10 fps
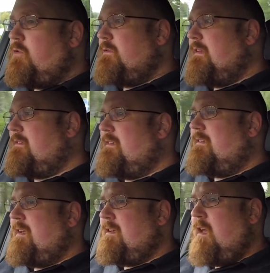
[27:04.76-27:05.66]

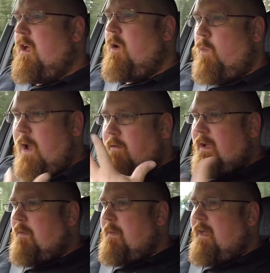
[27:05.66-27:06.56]
distancing,
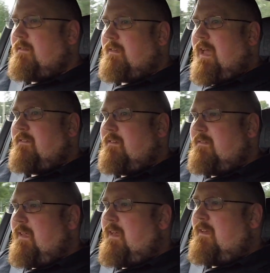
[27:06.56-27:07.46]
wearing a mask and
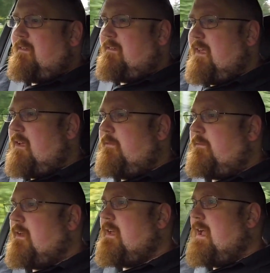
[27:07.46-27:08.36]
staying safe.
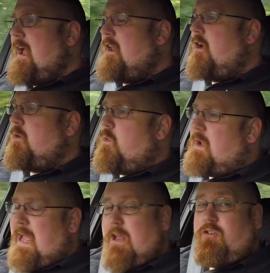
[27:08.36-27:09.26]
And I will
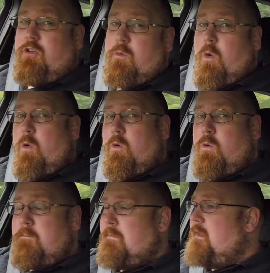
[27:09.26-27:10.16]
catch you all
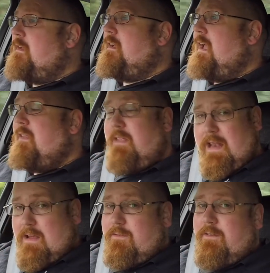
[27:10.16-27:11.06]
in the
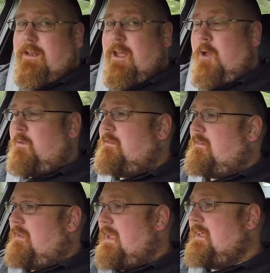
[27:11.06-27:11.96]
next video. So
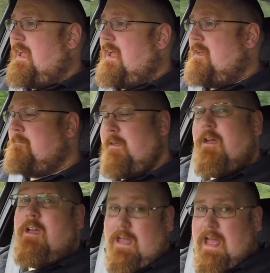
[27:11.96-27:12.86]
take care
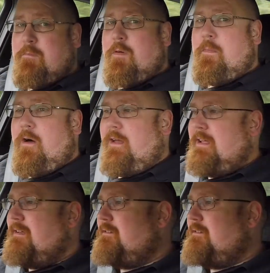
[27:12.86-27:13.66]
and bye-bye.